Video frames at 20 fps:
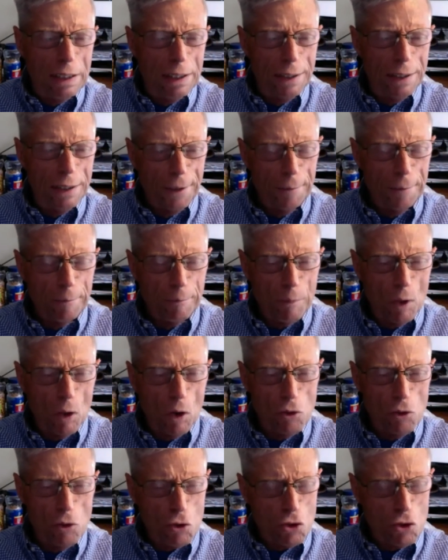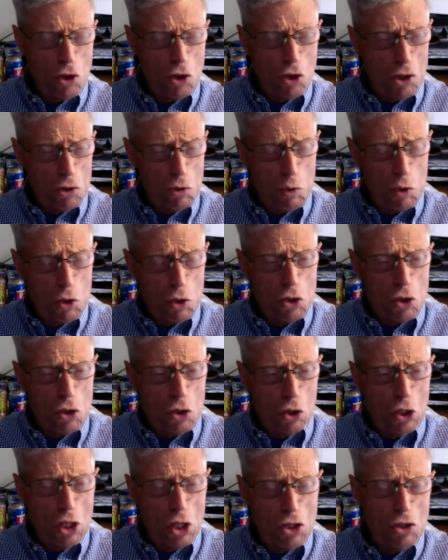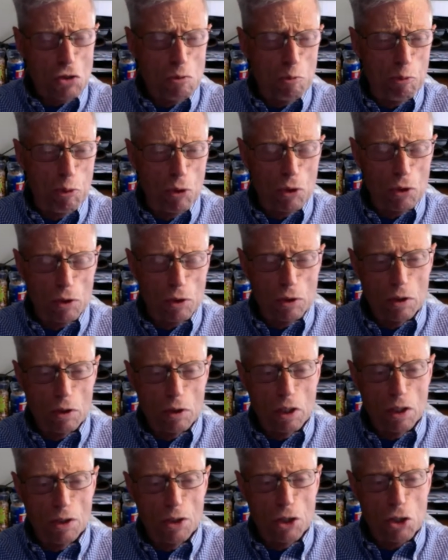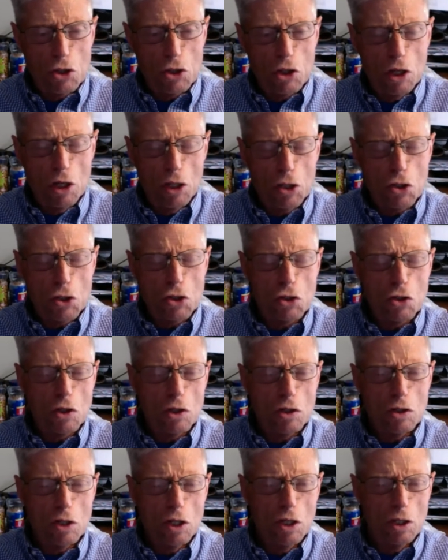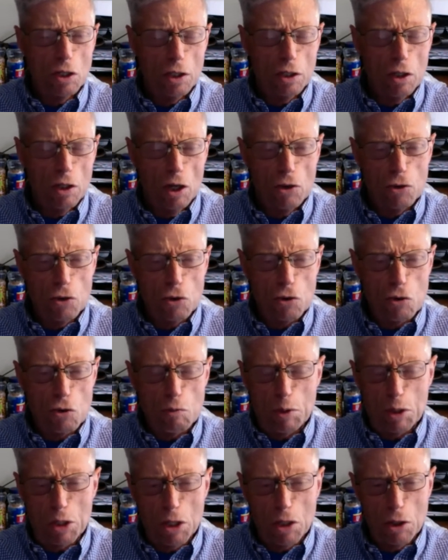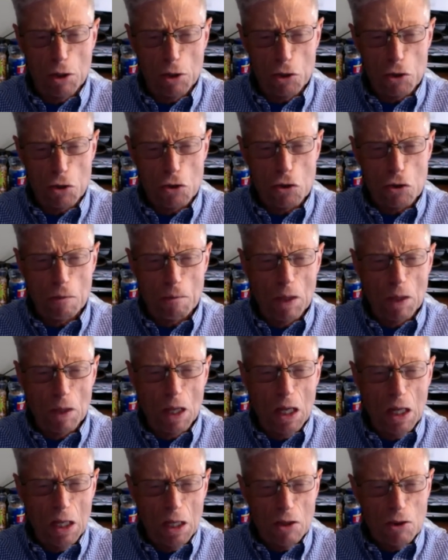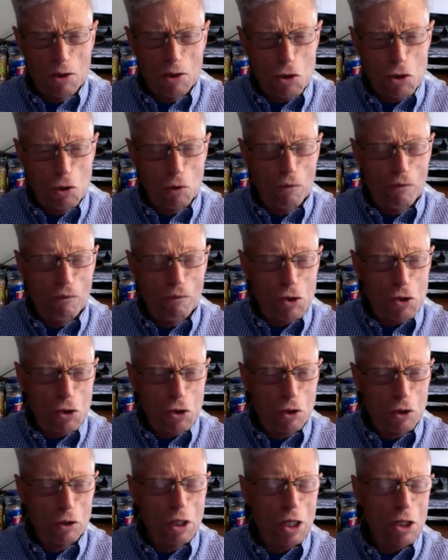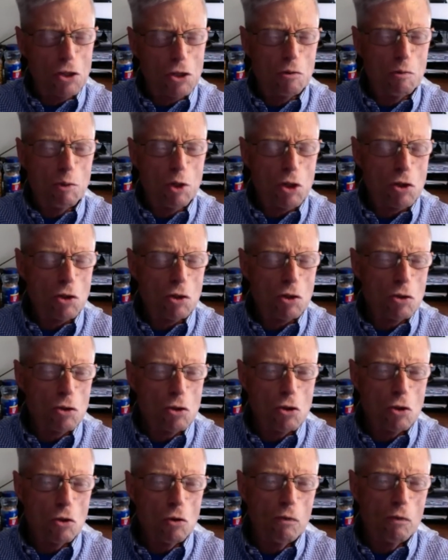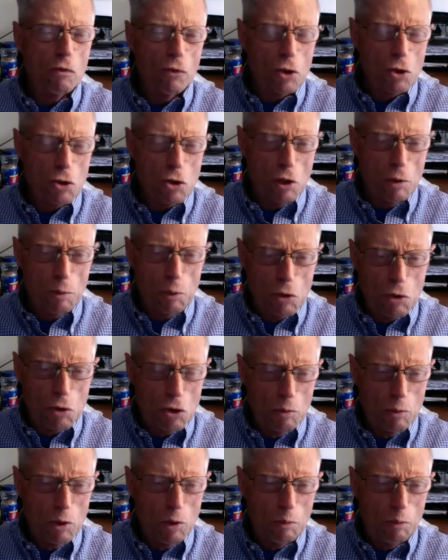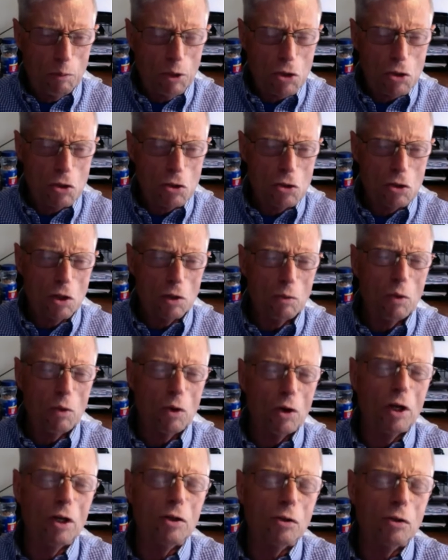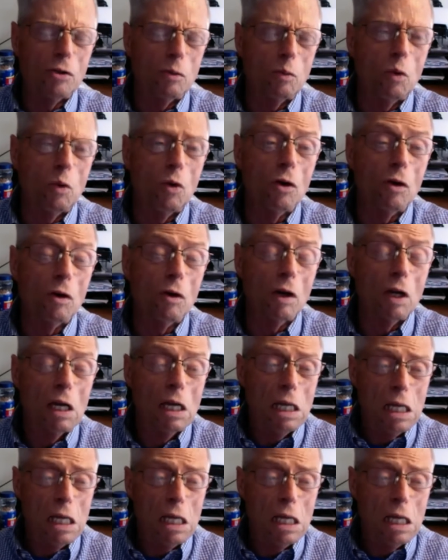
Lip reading: although size was less important in this case than in others because there's no physical exhibition. So for example, some of the pieces that were entered were